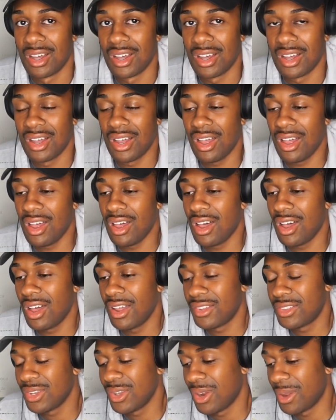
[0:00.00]

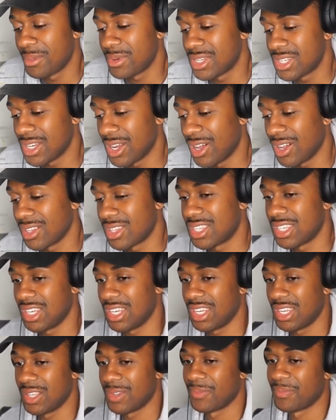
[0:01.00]
Oh, dude, I'm
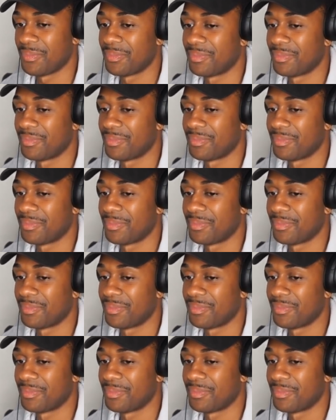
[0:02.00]
salty